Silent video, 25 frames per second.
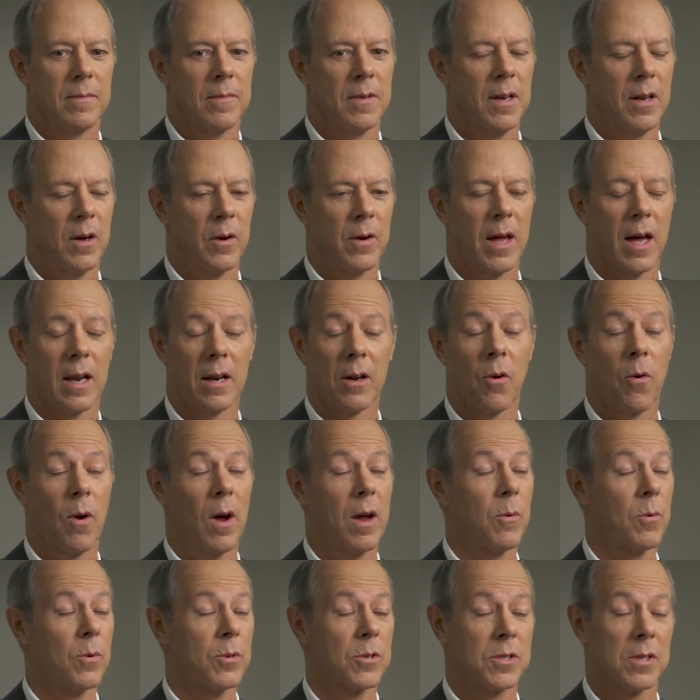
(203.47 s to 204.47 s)
You know, got a
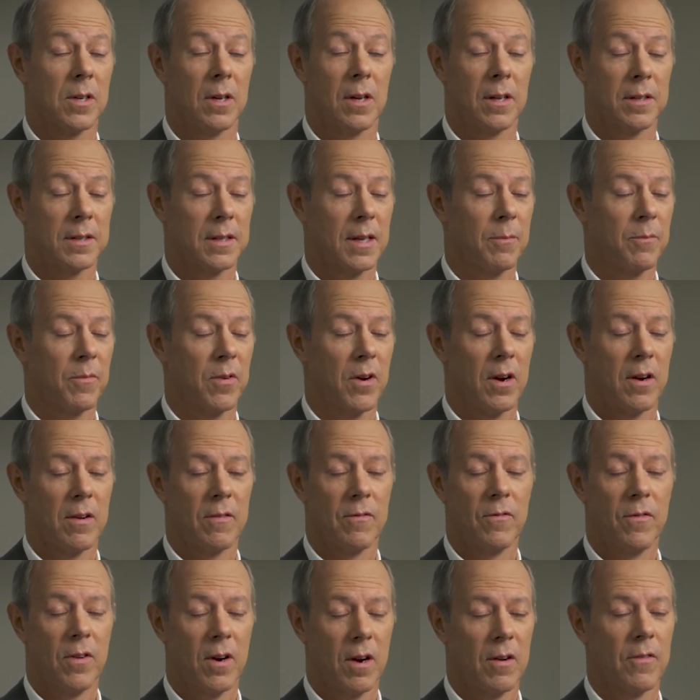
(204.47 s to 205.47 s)
great result. I'm very,
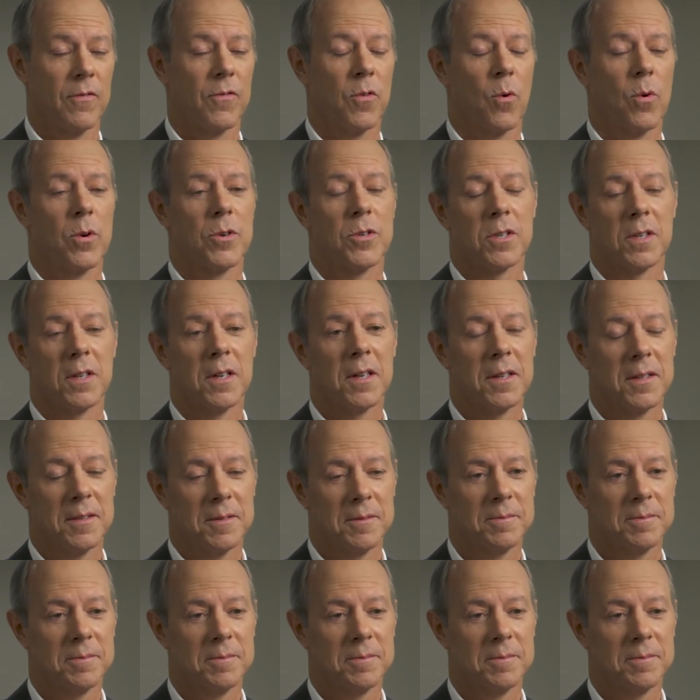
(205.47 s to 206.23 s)
very fortunate.